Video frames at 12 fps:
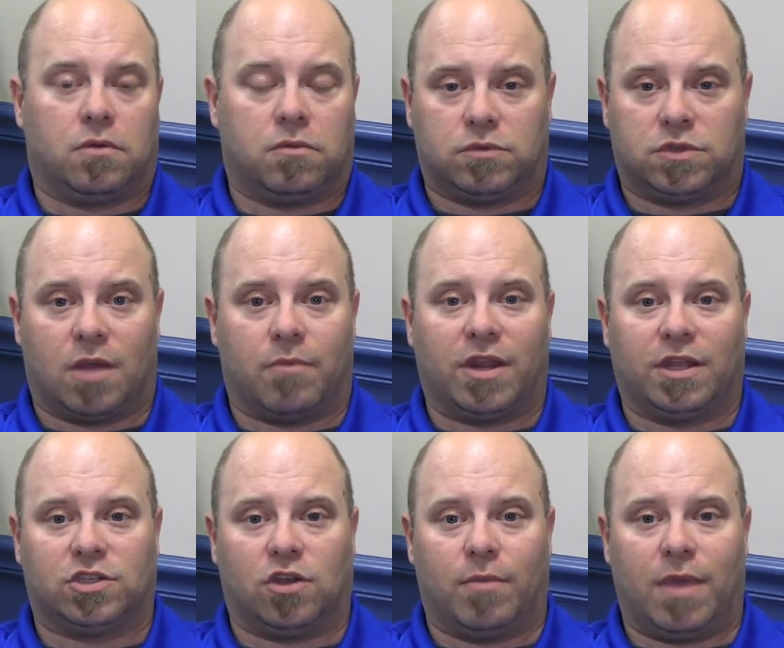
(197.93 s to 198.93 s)

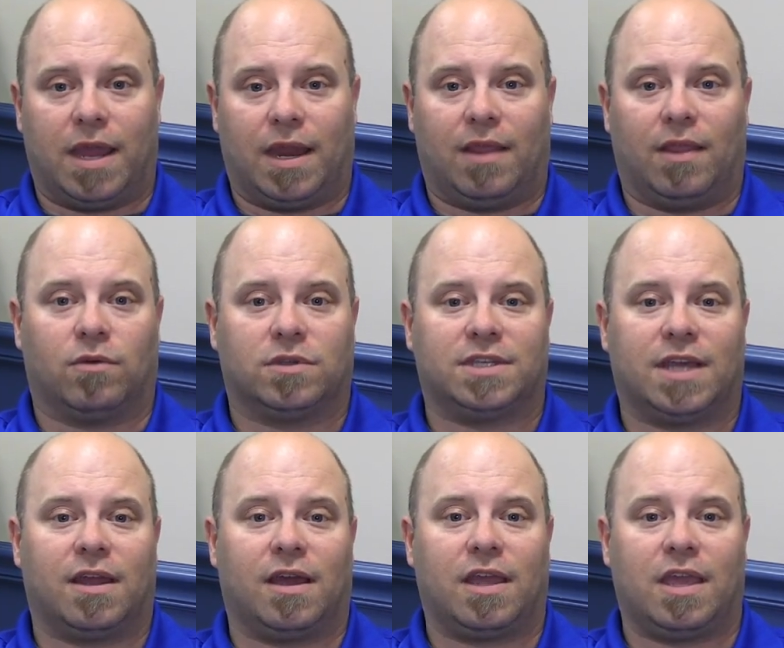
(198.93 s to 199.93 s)
somebody's domain and they will
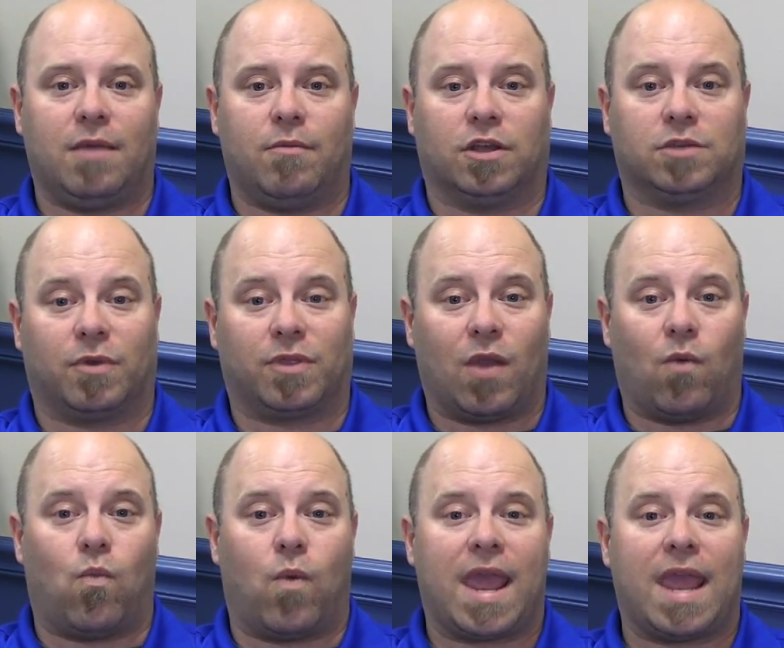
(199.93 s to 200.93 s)
send out emails, but they
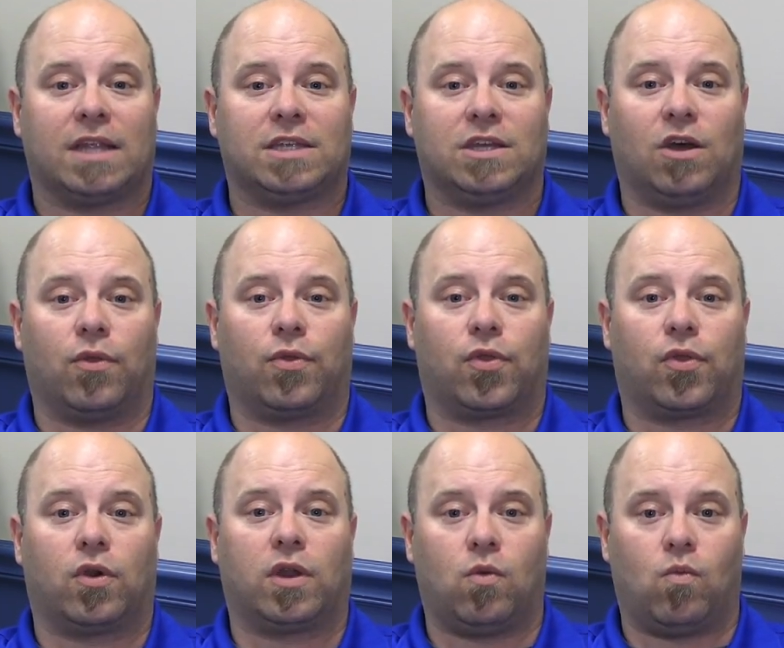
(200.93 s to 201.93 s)
wait till
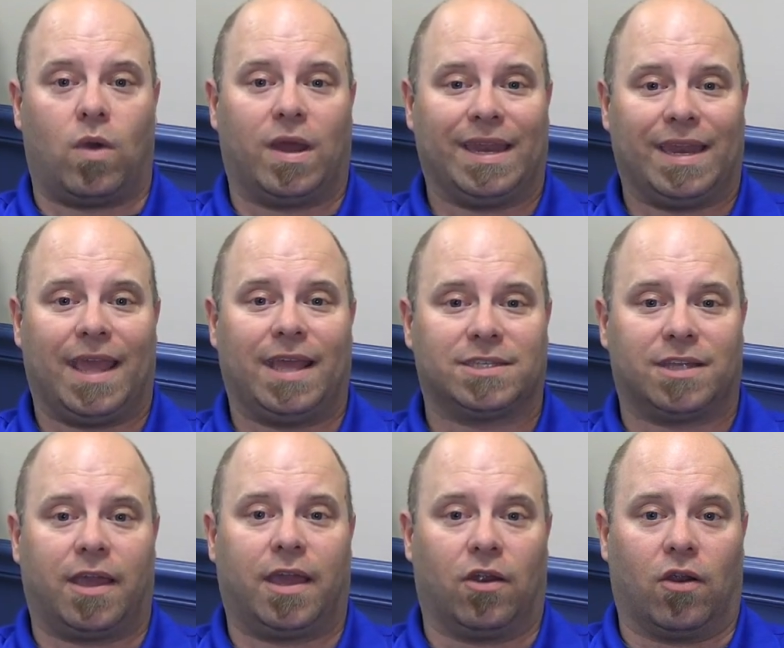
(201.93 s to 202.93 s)
31 days
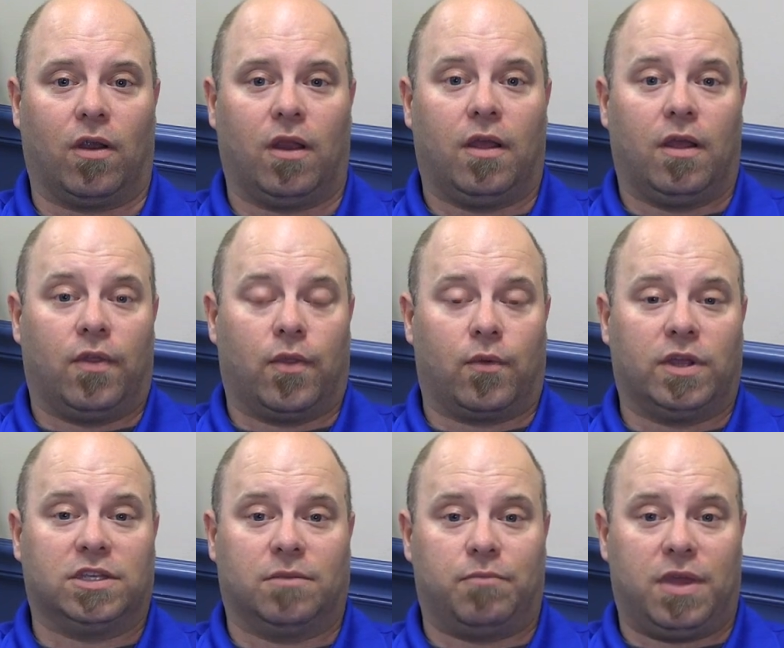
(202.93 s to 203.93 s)
later. The
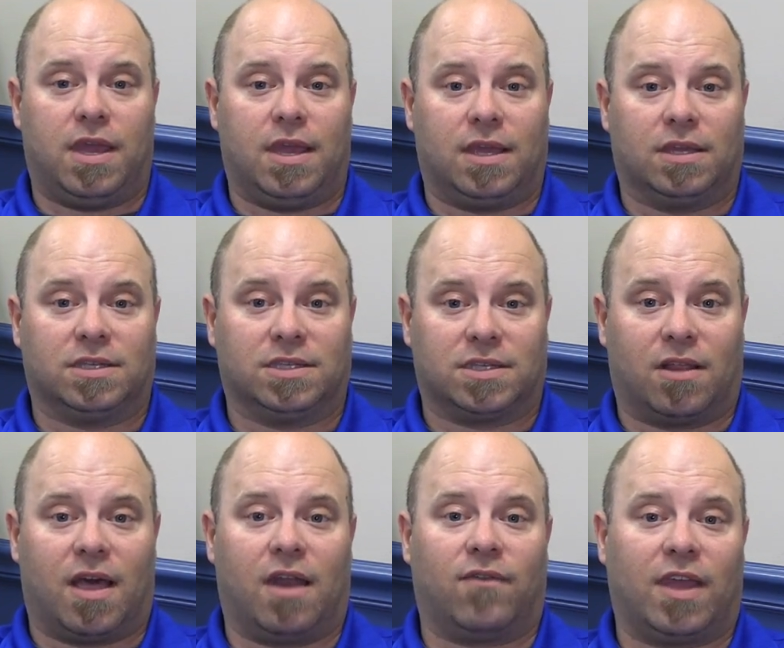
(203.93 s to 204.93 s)
reason being is
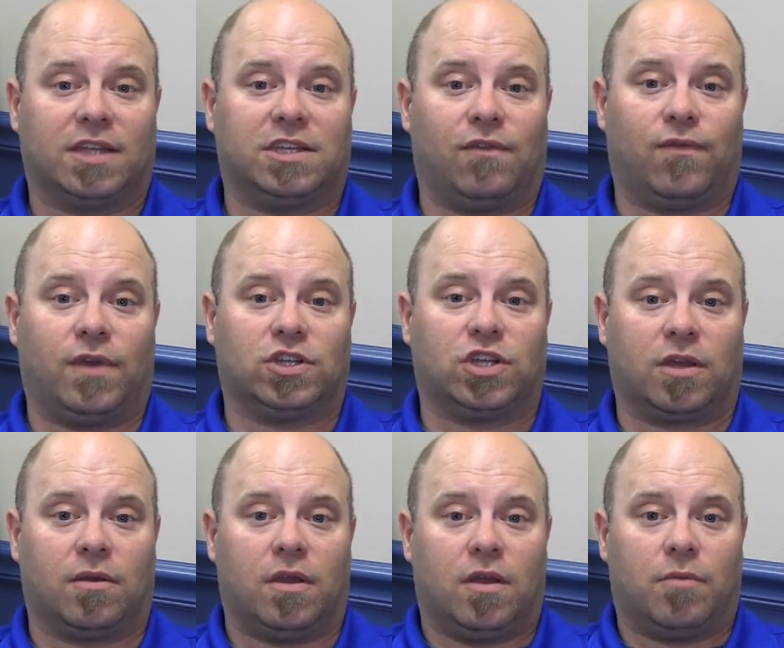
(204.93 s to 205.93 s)
a lot of
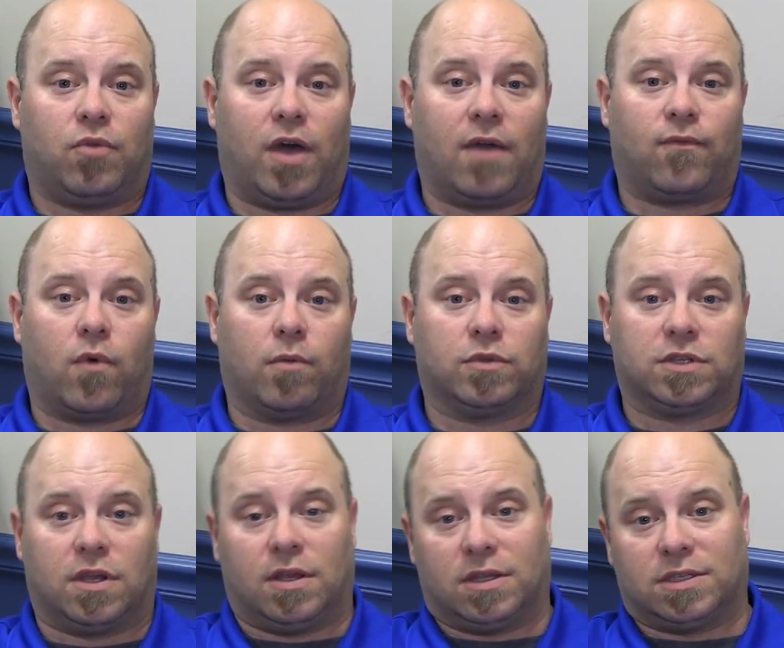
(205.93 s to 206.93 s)
anti-phishing
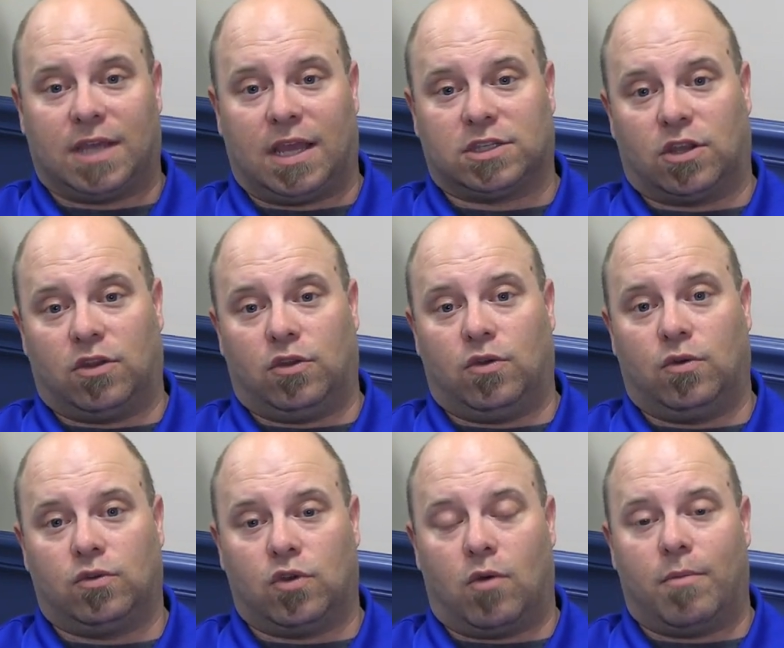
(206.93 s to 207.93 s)
platforms say it's a new
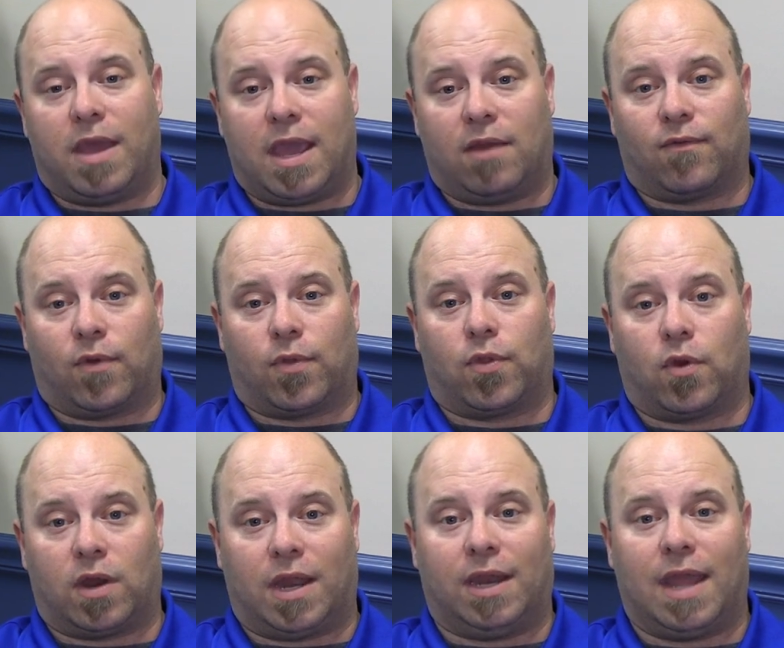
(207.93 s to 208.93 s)
domain for
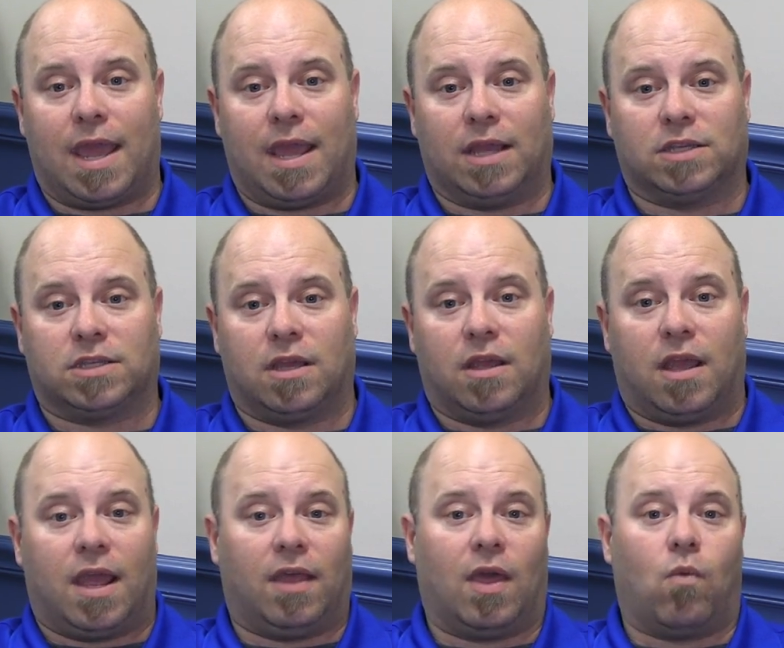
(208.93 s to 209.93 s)
30 days
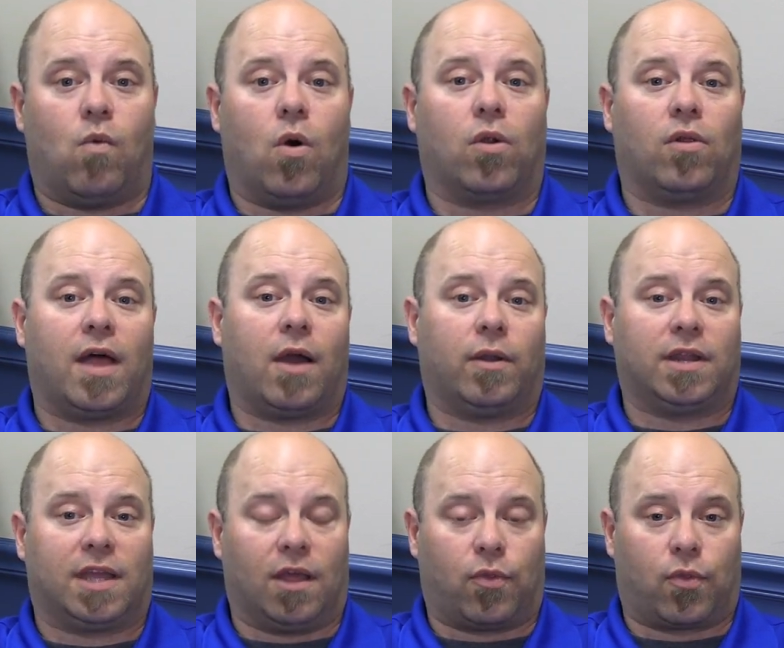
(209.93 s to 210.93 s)
and they won't allow it to
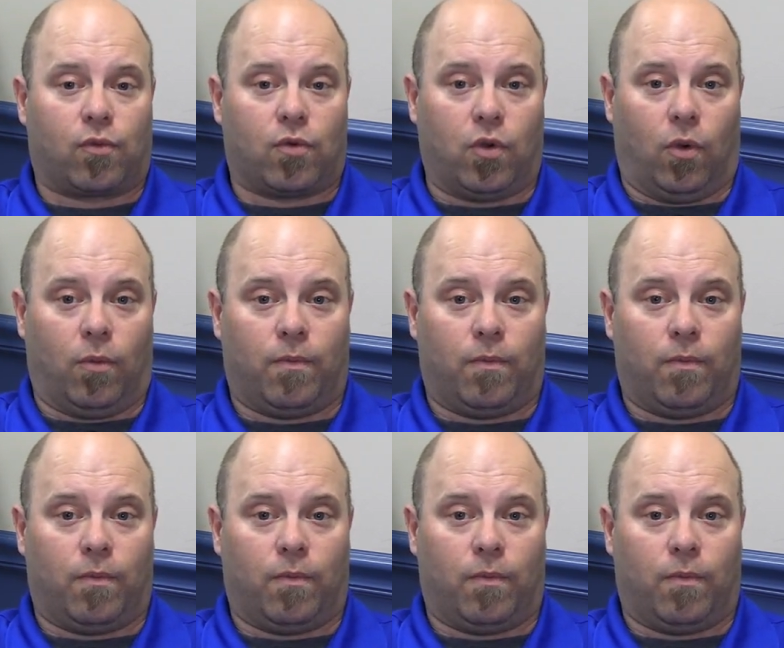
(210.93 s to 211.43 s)
get through.